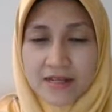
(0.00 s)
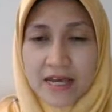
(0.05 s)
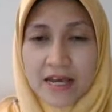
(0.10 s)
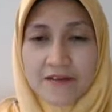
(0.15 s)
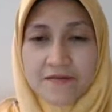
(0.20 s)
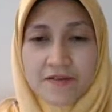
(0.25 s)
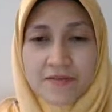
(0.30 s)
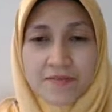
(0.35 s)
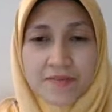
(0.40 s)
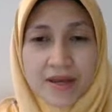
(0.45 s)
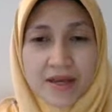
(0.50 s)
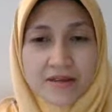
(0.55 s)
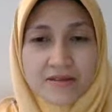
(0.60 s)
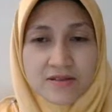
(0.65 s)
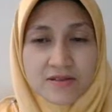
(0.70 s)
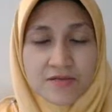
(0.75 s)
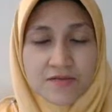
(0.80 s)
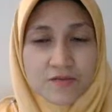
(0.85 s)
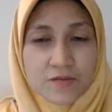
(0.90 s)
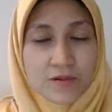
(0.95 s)
have
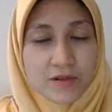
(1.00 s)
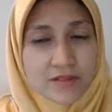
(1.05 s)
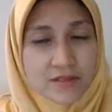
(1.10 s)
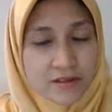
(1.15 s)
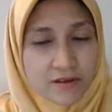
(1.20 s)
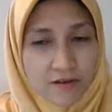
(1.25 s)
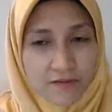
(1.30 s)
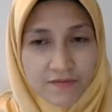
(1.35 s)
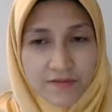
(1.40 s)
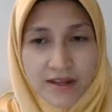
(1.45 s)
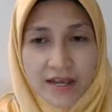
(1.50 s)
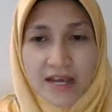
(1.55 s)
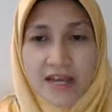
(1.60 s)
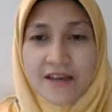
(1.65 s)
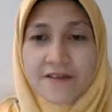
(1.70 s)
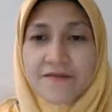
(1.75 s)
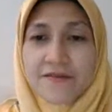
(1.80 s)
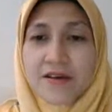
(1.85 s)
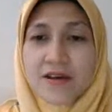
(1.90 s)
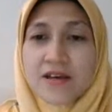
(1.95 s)
impacts of quality of
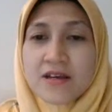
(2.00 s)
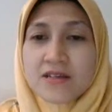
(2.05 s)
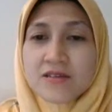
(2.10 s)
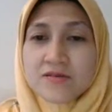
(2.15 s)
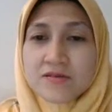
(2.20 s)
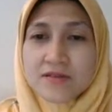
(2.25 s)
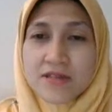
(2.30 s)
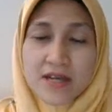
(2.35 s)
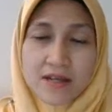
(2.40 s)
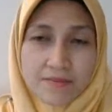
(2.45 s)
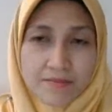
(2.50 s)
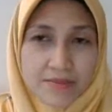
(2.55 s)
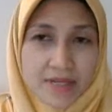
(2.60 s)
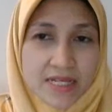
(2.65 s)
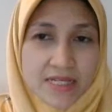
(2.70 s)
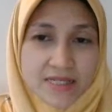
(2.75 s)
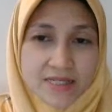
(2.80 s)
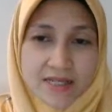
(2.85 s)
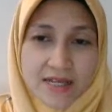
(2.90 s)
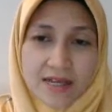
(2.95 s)
life. So that
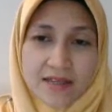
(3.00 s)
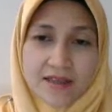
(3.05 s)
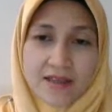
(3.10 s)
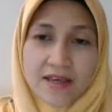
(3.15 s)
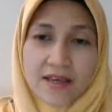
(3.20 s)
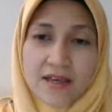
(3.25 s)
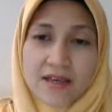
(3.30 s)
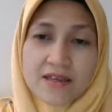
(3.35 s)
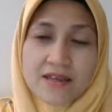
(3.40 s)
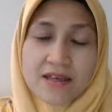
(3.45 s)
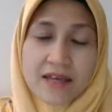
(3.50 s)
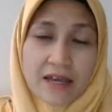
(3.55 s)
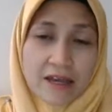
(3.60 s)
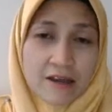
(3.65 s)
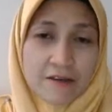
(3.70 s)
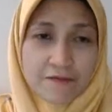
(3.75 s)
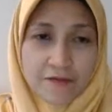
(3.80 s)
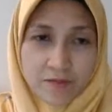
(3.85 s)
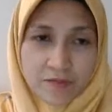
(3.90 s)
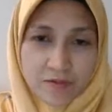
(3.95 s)
means that they
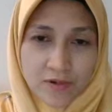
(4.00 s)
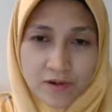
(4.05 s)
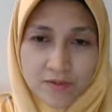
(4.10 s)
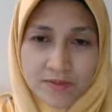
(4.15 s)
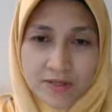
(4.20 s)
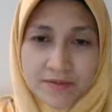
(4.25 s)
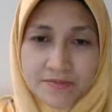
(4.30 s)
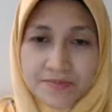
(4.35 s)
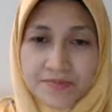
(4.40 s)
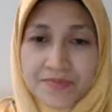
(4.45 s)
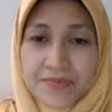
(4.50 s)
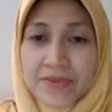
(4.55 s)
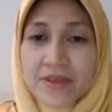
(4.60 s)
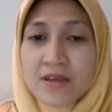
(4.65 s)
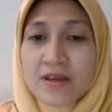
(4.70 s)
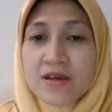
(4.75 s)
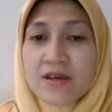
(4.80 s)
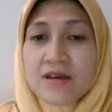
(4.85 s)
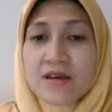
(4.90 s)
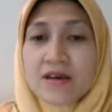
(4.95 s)
have a problem.
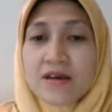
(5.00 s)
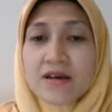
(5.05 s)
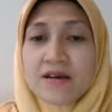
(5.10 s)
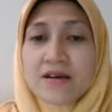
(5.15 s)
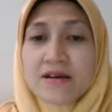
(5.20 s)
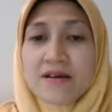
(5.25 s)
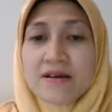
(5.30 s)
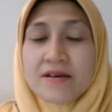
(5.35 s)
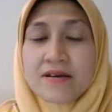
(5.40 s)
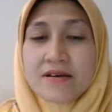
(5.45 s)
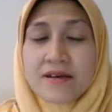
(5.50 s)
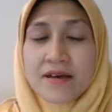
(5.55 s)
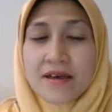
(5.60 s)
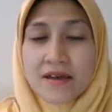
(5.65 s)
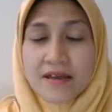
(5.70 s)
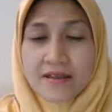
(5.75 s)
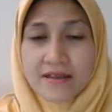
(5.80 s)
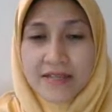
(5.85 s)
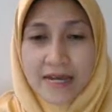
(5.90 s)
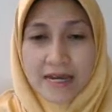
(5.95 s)

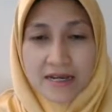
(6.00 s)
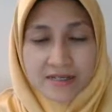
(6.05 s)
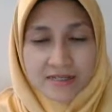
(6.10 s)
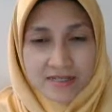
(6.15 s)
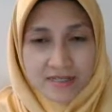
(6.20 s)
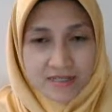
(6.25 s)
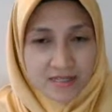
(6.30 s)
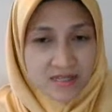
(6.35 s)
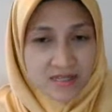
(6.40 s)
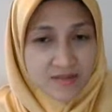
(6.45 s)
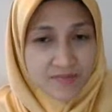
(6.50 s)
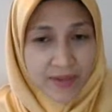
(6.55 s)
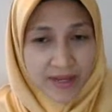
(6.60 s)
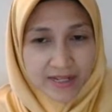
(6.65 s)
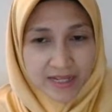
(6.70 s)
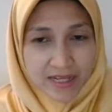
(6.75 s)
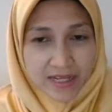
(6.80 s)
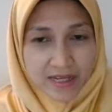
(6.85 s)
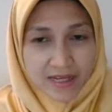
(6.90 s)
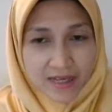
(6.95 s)
Next is
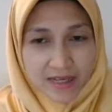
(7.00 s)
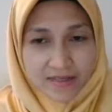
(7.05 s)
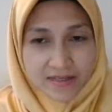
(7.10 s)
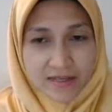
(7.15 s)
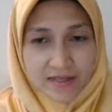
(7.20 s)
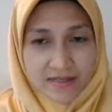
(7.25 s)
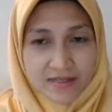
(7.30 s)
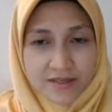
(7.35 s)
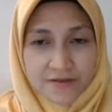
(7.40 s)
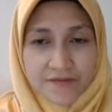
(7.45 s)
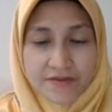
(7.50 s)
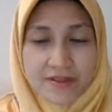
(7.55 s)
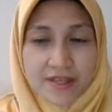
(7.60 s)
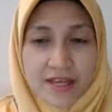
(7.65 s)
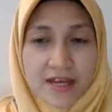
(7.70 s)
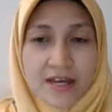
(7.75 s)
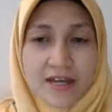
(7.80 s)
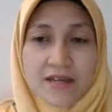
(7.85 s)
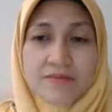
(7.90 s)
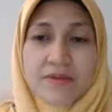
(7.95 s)
spending excessive
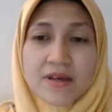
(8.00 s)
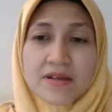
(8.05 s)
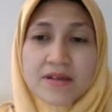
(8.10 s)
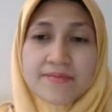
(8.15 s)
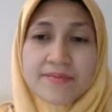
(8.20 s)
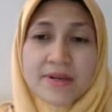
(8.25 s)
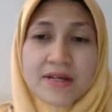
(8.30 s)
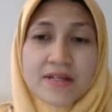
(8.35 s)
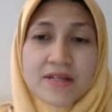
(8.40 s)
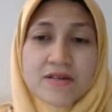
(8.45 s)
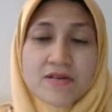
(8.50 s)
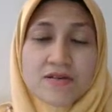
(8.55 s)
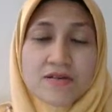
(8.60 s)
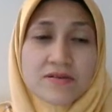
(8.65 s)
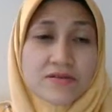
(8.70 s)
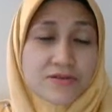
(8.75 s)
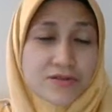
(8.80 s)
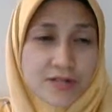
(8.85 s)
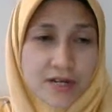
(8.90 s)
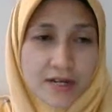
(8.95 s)
time and money
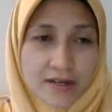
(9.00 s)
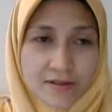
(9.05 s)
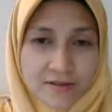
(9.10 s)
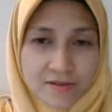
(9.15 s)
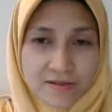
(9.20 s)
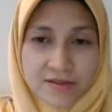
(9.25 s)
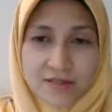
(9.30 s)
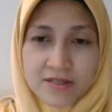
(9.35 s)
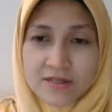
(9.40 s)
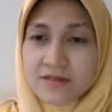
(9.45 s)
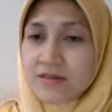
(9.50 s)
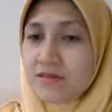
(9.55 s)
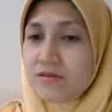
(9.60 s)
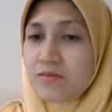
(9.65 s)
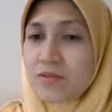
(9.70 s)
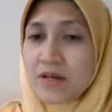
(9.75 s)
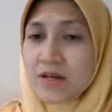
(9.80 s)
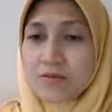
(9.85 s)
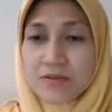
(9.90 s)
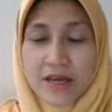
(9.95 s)
on drugs. So this is
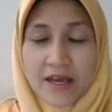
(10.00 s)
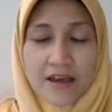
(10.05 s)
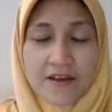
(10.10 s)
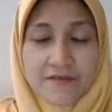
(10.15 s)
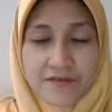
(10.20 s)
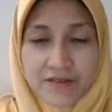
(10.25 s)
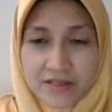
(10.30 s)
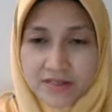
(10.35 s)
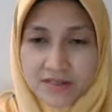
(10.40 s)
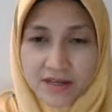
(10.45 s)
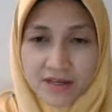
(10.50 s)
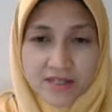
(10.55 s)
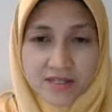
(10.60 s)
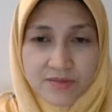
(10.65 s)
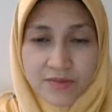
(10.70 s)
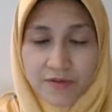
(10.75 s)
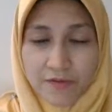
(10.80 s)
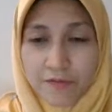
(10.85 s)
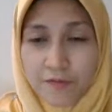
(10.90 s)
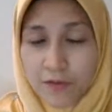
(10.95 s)
what we have
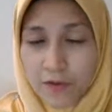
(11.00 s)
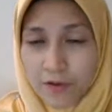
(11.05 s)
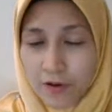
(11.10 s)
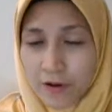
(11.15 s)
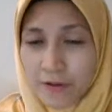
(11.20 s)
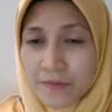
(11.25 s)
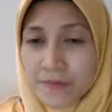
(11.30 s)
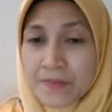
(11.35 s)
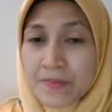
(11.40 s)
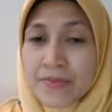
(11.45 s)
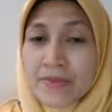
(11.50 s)
discussed before.